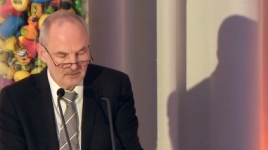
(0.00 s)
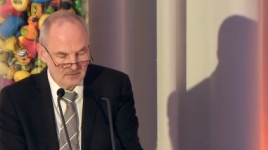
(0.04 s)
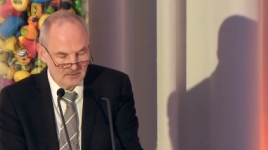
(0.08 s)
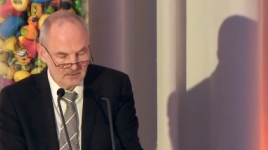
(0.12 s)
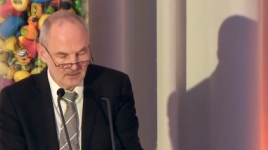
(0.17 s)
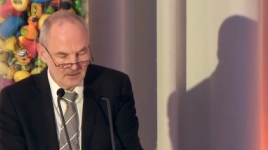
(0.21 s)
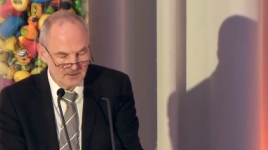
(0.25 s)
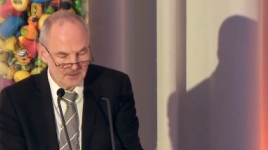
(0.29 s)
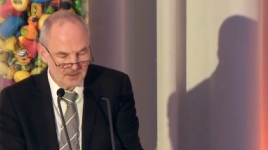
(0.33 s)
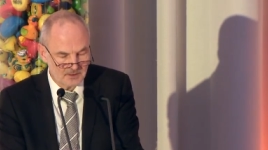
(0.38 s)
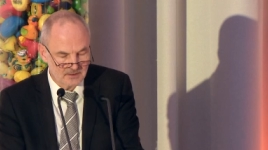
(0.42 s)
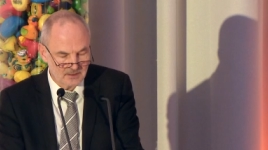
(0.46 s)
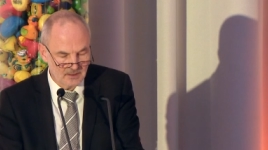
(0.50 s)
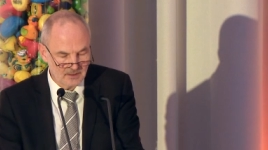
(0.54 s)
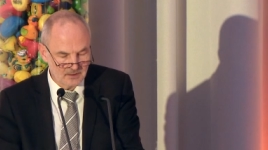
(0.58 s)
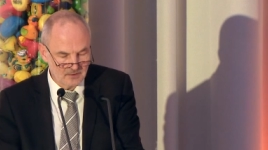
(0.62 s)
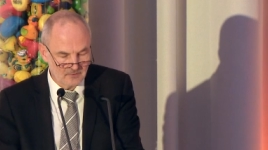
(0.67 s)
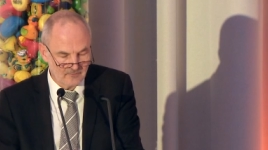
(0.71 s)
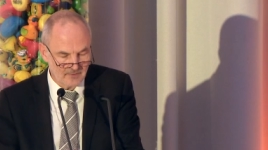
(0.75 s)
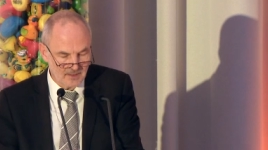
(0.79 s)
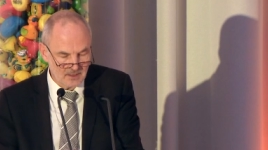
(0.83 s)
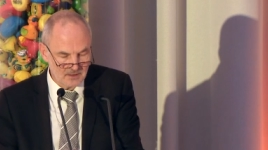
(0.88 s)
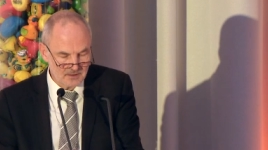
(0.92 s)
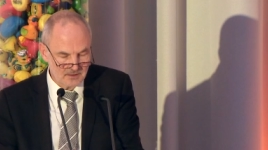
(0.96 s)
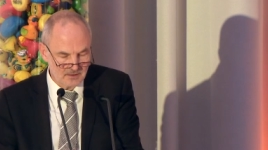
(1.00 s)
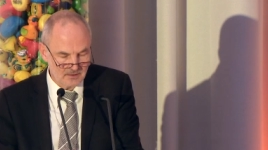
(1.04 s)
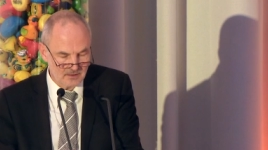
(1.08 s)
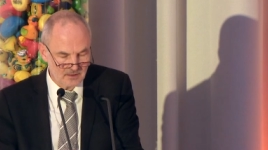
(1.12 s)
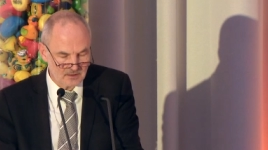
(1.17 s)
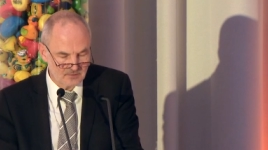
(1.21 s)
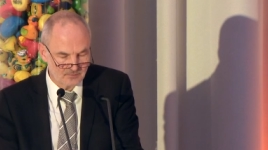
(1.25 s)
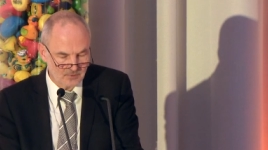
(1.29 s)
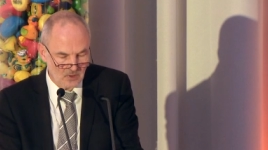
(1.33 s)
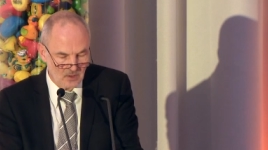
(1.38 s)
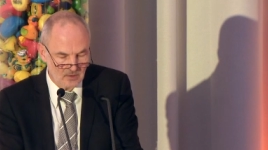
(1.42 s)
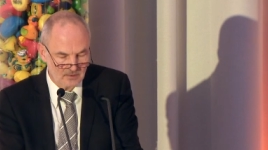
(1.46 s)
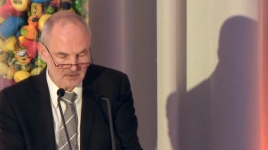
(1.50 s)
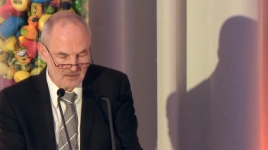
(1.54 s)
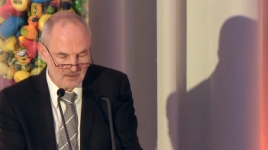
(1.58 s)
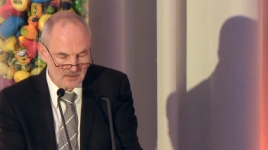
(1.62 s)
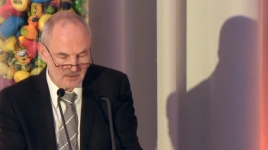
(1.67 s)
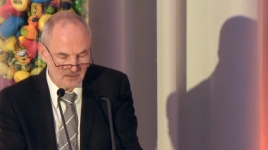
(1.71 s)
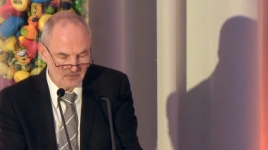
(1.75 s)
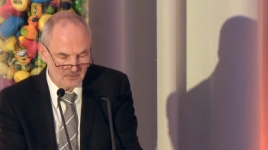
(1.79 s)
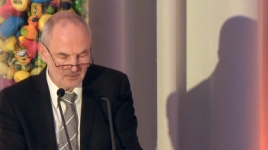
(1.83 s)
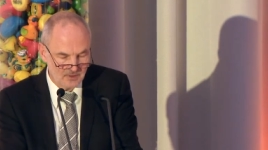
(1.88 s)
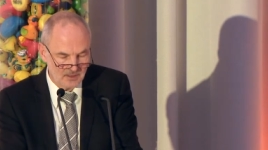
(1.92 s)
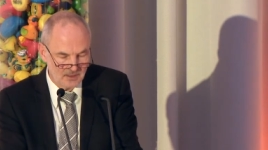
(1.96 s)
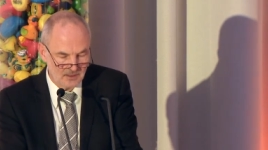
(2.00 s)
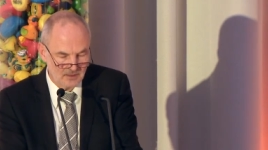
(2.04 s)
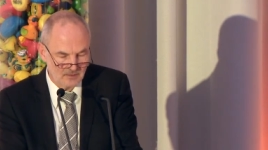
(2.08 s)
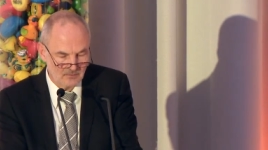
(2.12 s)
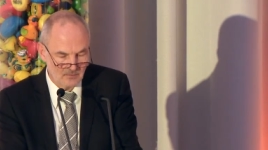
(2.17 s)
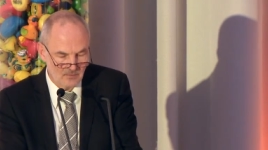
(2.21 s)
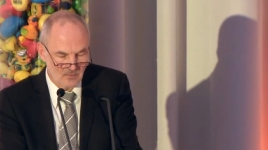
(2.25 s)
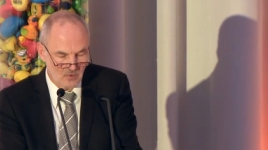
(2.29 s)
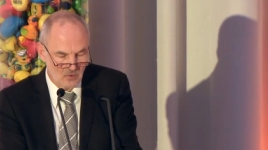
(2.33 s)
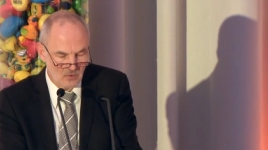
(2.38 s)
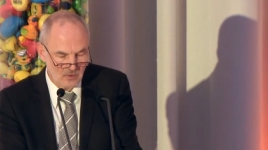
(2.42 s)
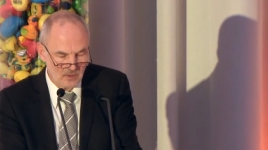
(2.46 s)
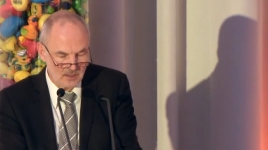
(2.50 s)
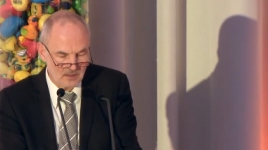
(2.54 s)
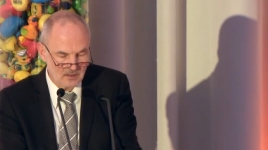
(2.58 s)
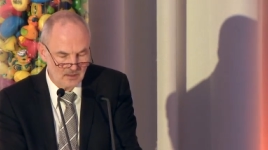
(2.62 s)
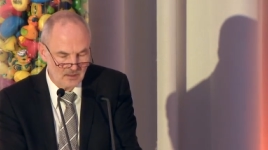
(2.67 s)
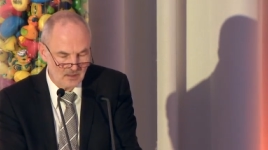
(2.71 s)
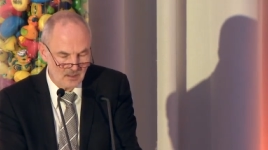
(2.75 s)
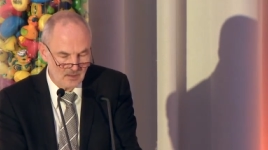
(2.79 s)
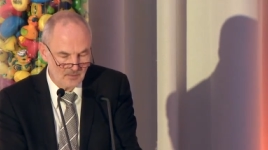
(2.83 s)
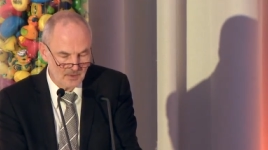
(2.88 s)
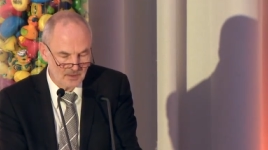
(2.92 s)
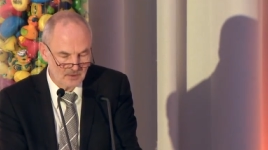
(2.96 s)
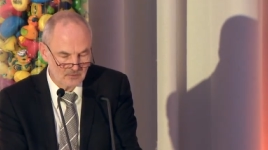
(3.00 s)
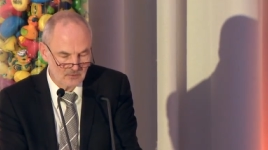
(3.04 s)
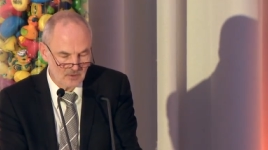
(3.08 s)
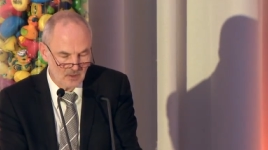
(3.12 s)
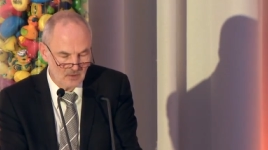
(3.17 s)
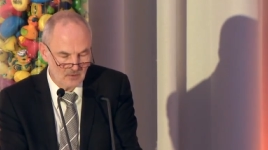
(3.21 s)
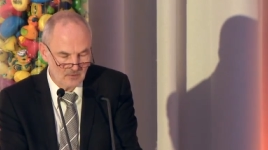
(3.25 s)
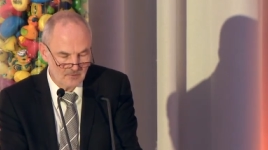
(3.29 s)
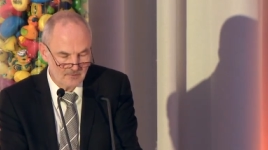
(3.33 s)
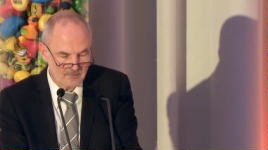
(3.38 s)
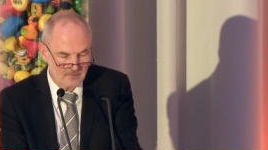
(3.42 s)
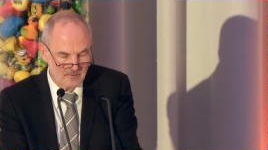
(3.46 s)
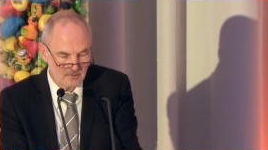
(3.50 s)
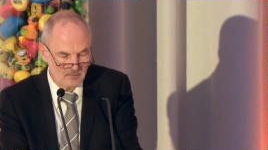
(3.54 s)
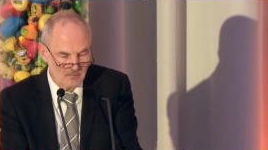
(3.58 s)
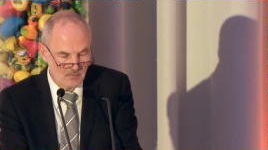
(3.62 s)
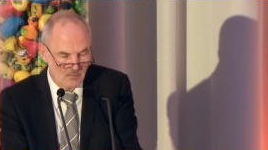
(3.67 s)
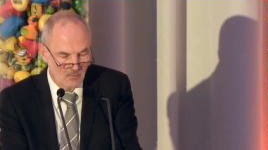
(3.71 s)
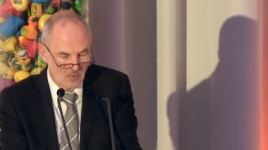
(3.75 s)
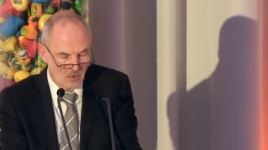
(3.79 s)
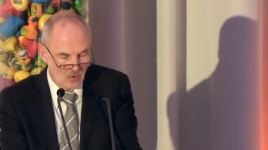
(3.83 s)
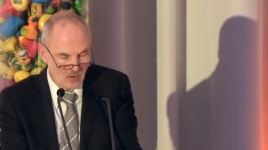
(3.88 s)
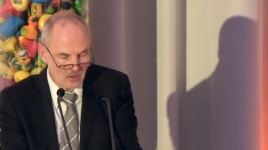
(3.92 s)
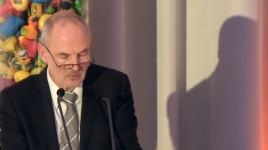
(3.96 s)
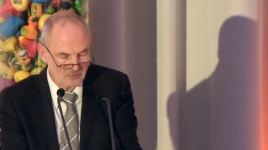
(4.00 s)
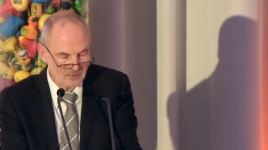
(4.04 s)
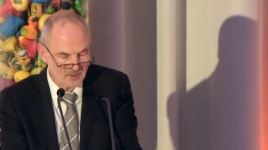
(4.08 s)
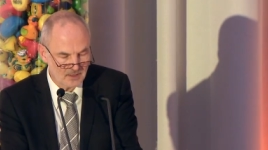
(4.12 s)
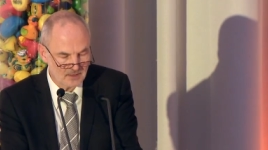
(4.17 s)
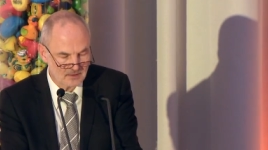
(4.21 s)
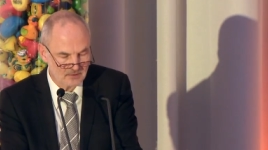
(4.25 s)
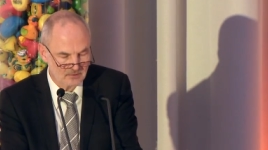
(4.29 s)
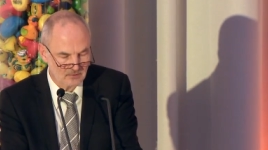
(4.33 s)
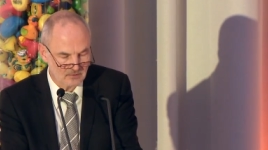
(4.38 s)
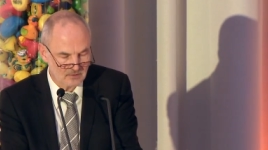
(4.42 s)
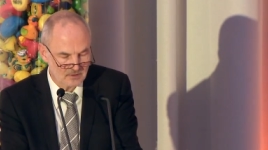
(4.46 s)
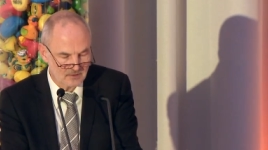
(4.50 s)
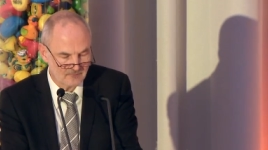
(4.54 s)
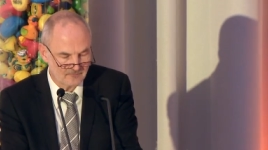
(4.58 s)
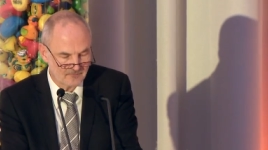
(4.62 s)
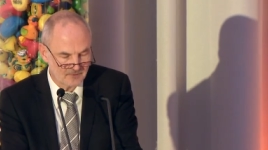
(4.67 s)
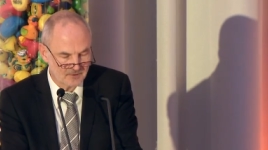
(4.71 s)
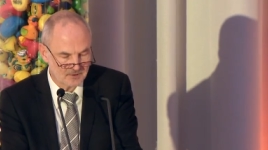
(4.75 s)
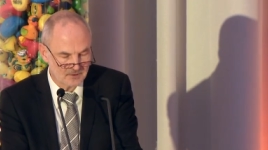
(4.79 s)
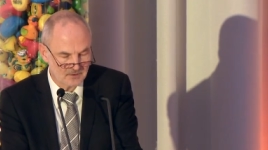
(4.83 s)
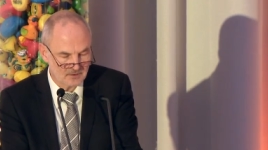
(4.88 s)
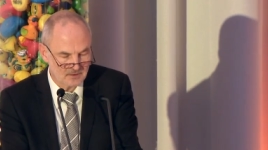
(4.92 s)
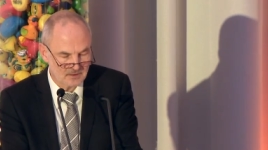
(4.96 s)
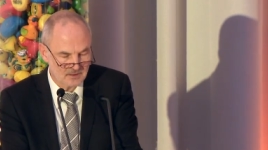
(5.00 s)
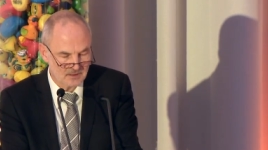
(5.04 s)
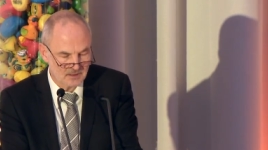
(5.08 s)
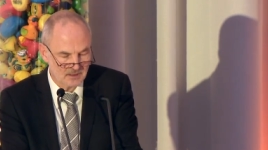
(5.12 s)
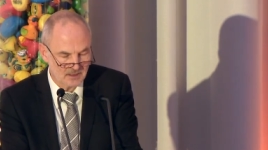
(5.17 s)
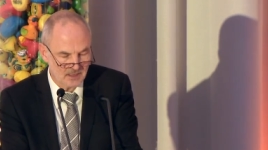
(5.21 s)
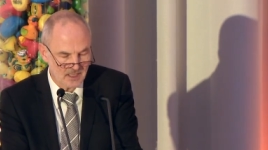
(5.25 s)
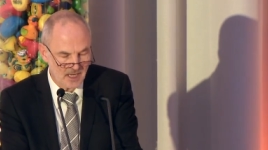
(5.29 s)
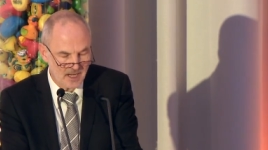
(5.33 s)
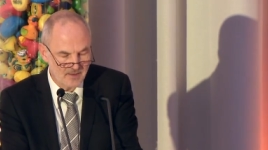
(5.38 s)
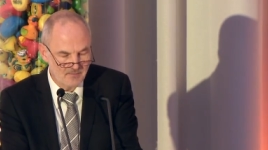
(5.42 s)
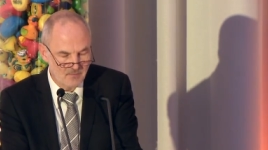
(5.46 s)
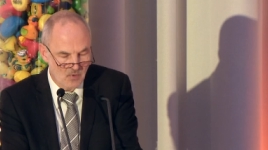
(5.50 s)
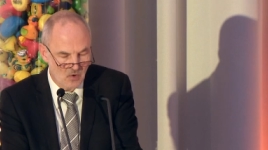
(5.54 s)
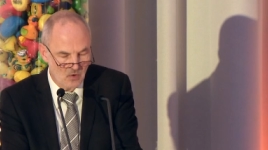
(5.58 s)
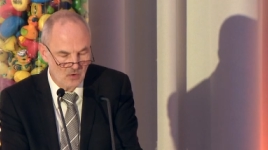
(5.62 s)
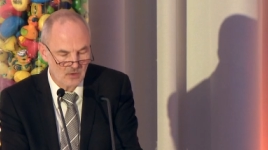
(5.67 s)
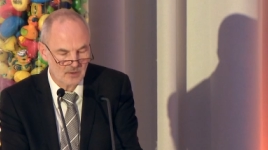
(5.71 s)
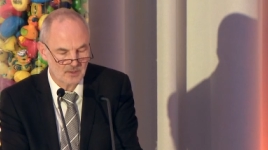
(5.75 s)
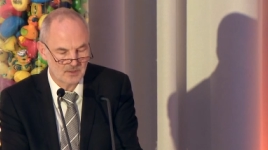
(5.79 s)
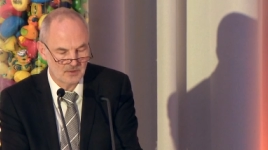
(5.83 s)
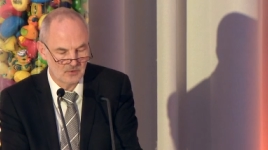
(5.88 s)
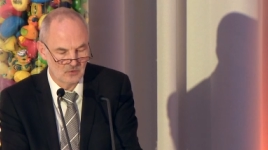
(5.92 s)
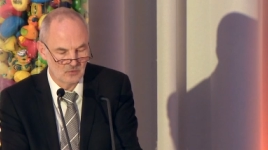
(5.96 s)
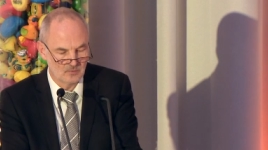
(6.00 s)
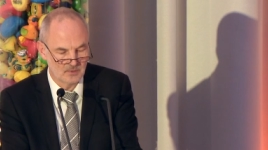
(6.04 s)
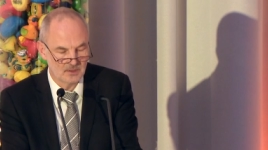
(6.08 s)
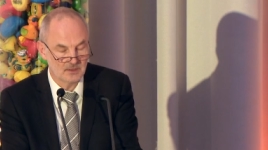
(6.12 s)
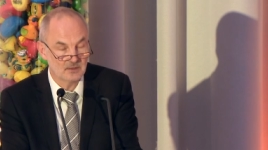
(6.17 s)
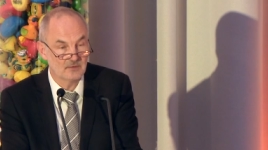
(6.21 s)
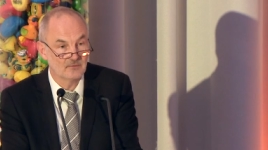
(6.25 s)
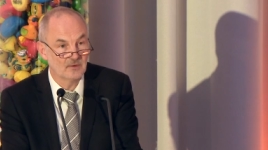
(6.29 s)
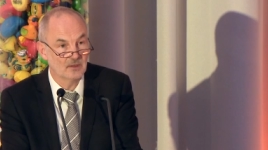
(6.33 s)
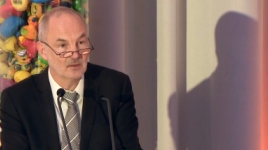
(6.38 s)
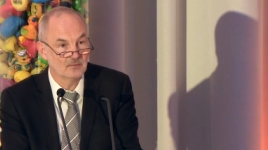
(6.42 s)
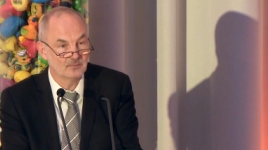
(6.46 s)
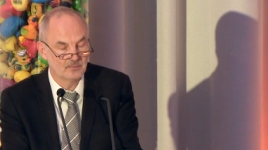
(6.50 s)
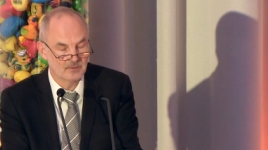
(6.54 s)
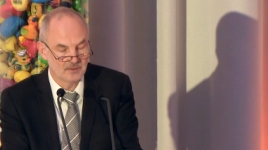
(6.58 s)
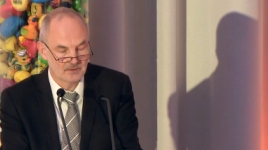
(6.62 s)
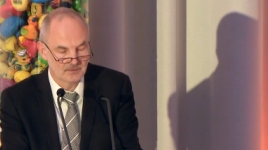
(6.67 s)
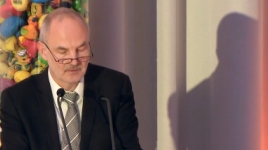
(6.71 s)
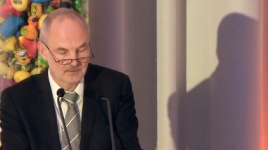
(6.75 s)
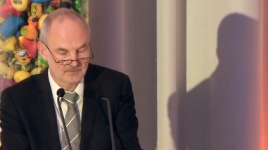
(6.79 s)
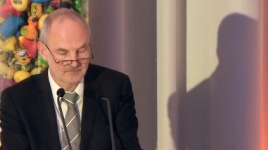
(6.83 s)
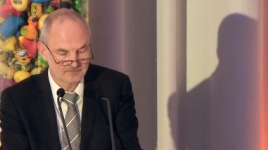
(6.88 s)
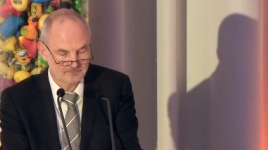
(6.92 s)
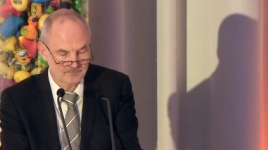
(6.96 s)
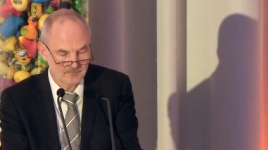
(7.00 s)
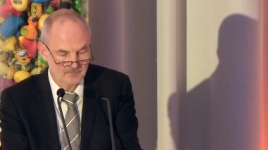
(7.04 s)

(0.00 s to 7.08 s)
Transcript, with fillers: Digital innovation has brought Estonia more economic growth, more resource efficiency, and more human development.